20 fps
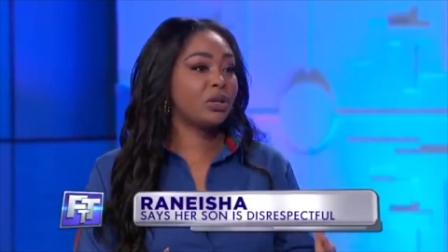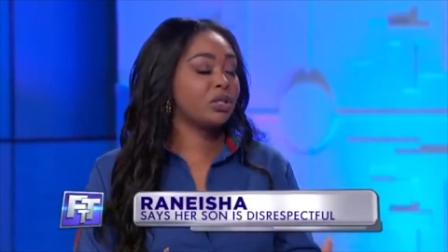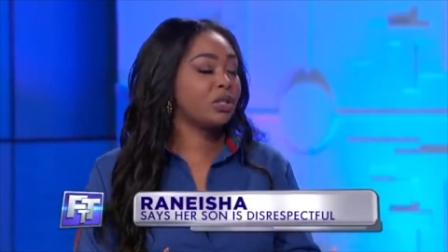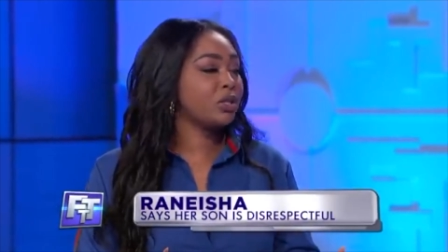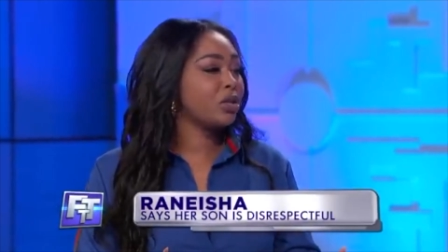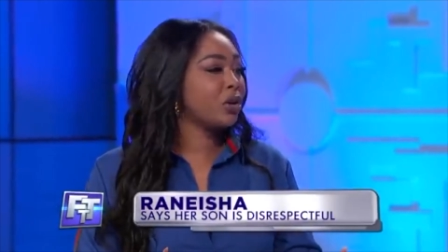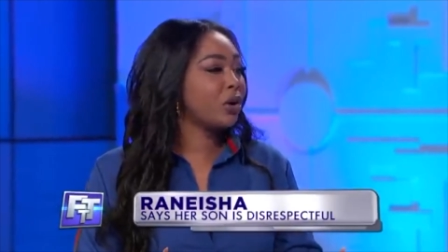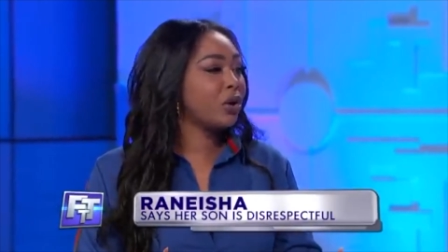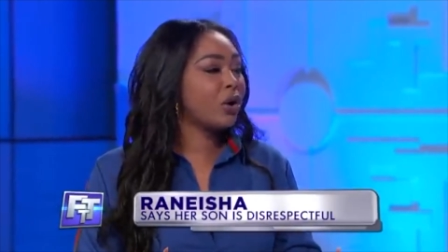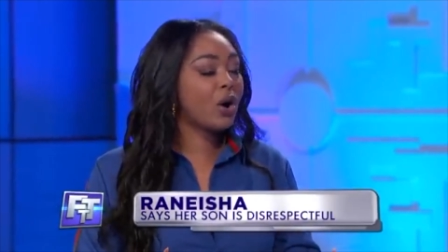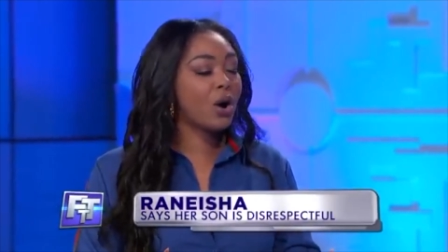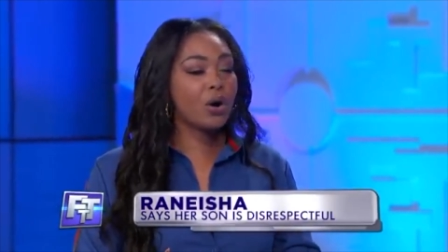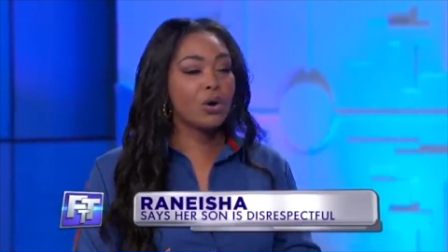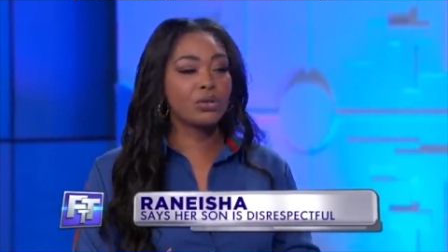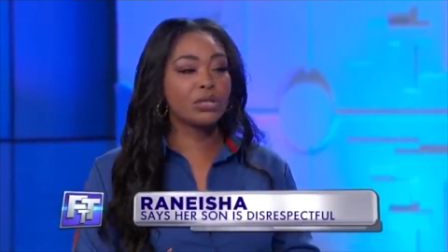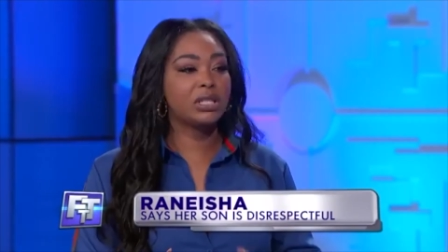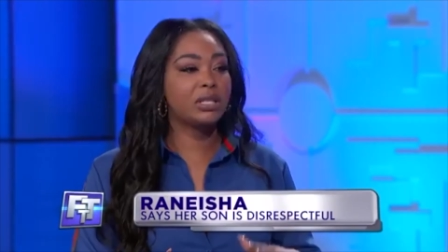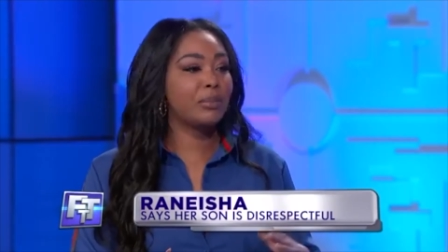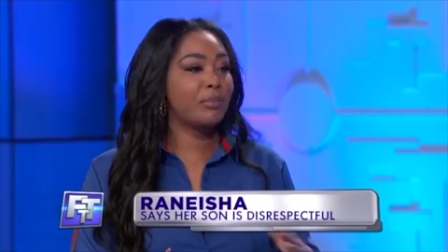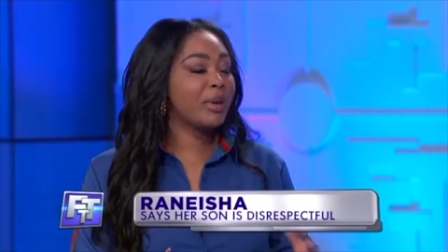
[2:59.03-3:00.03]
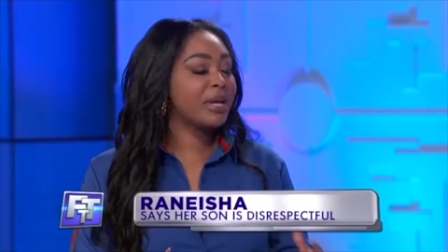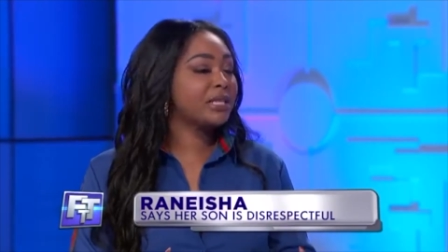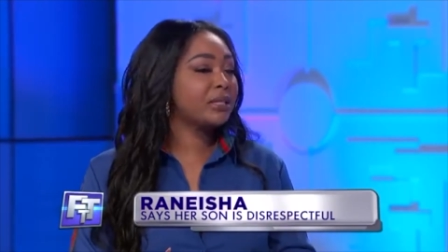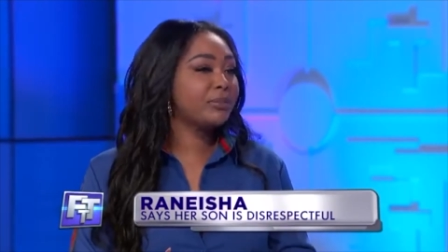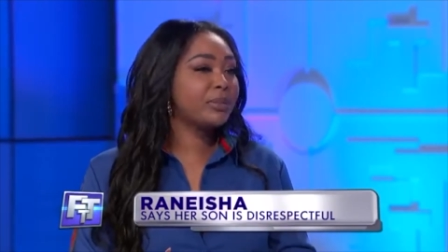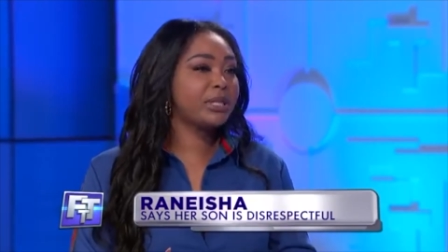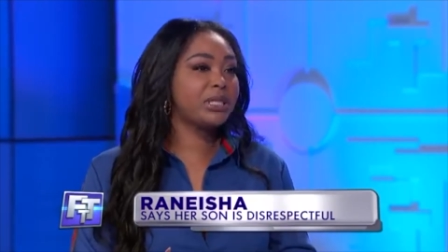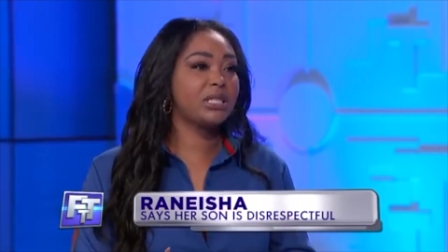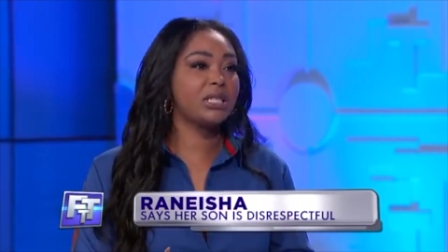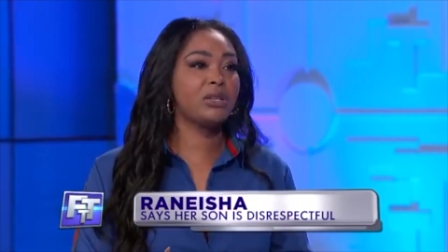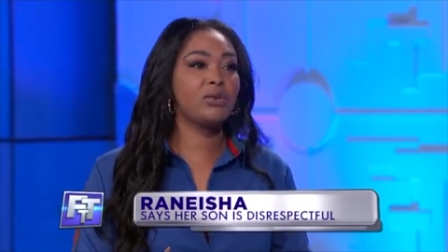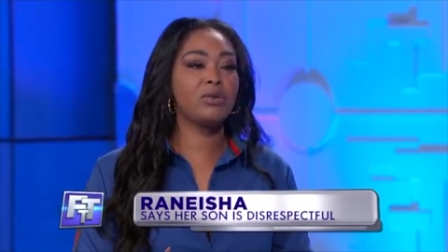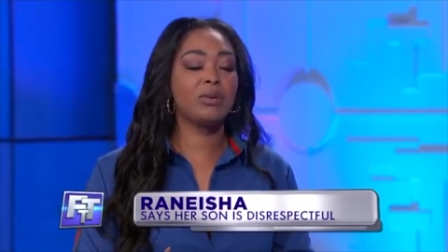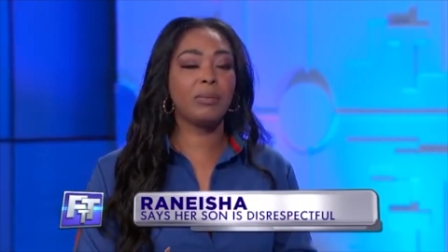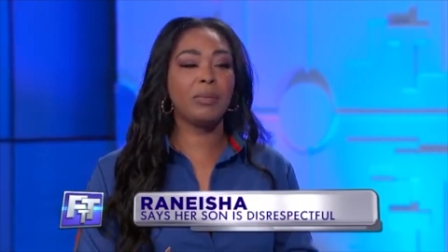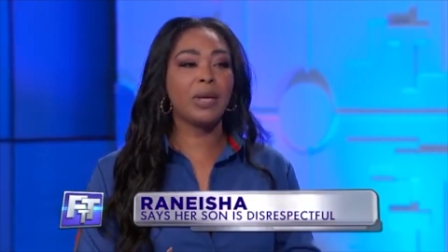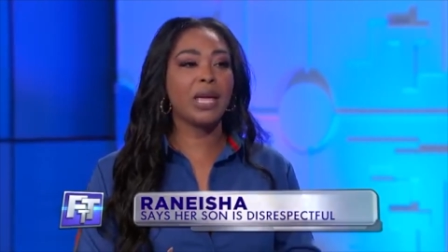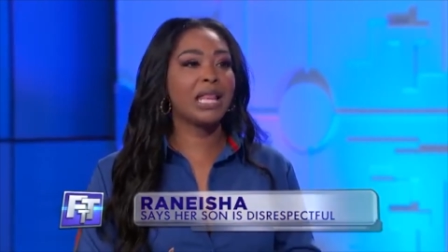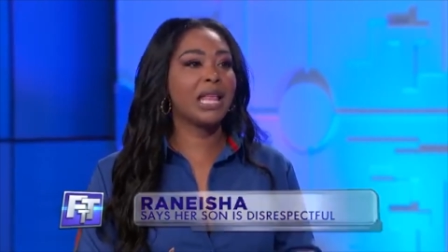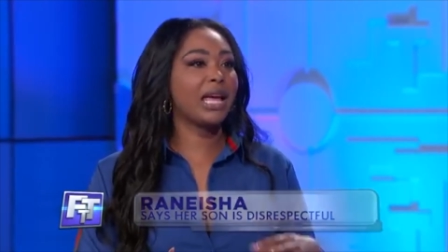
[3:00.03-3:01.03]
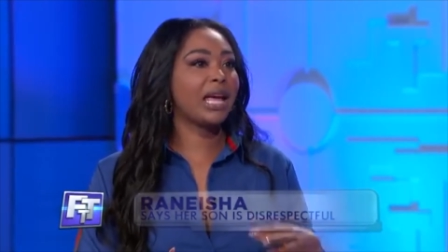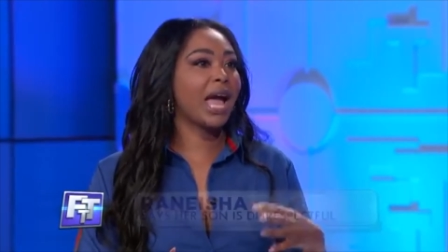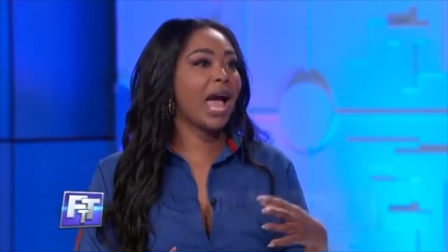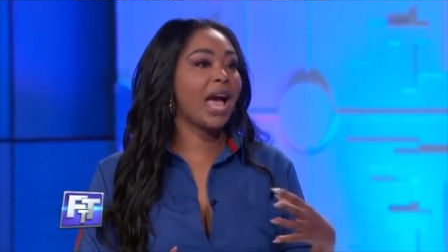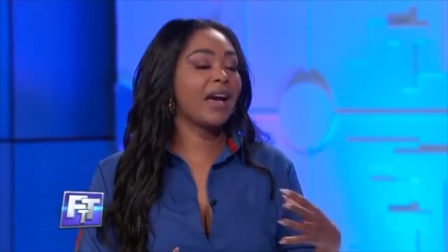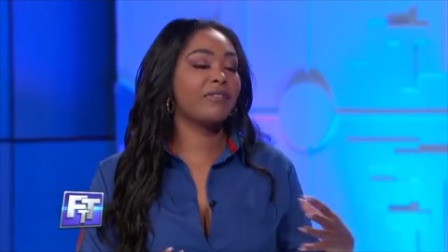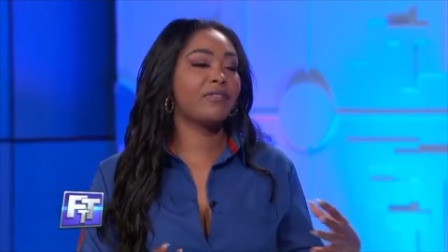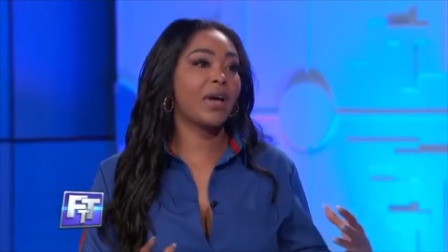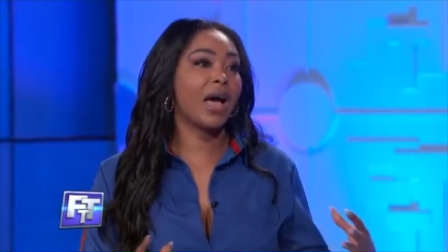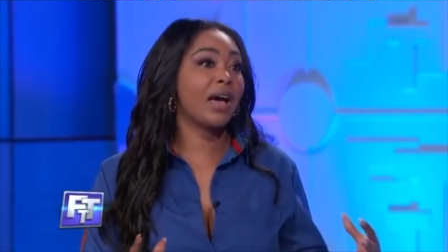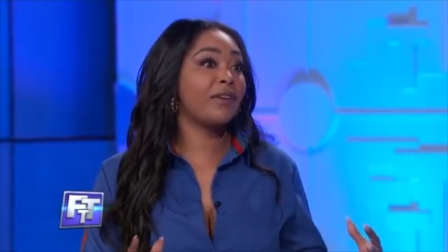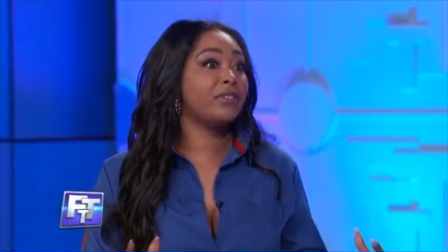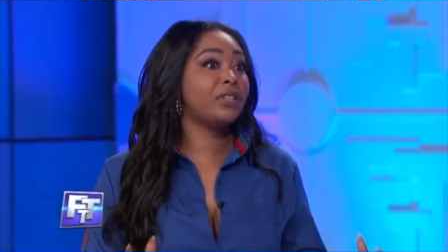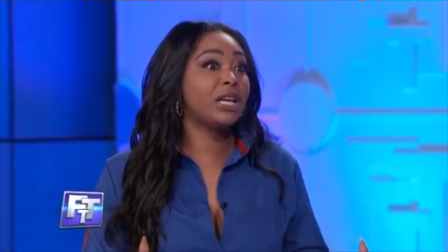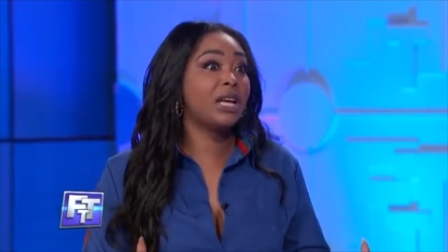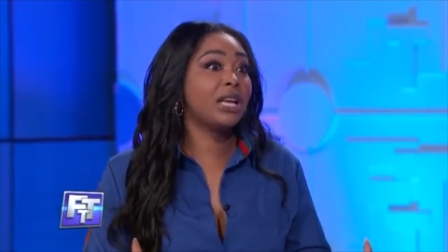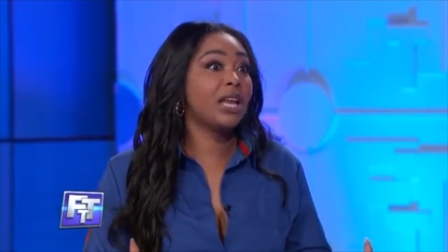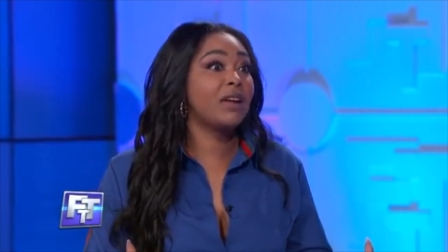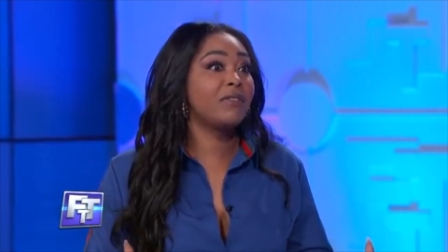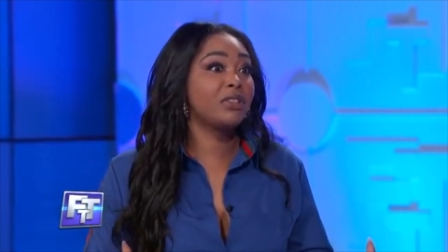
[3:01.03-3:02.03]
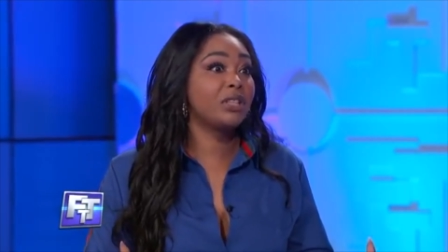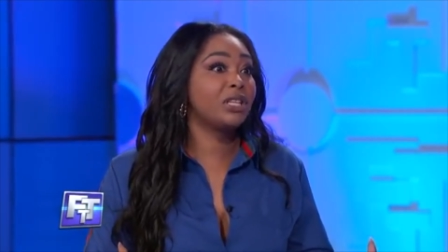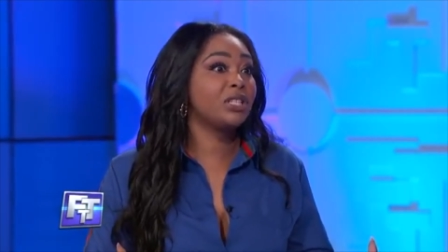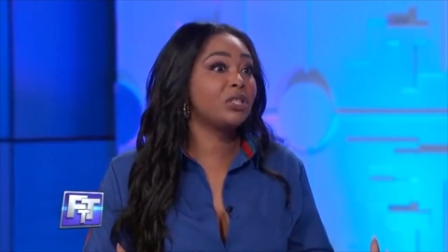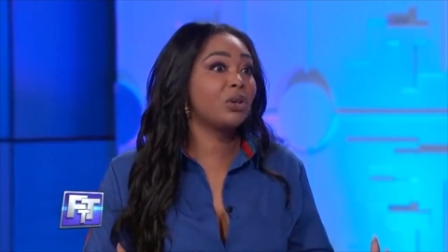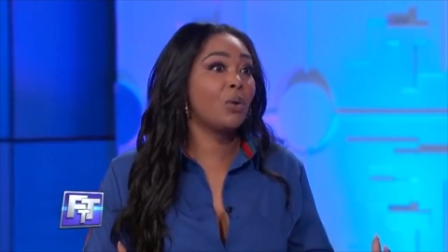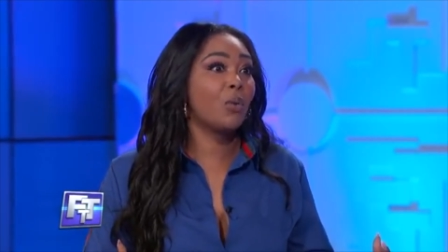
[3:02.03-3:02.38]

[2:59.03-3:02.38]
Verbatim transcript: to your goals to the best ability you can be. Like I've I've done everything. So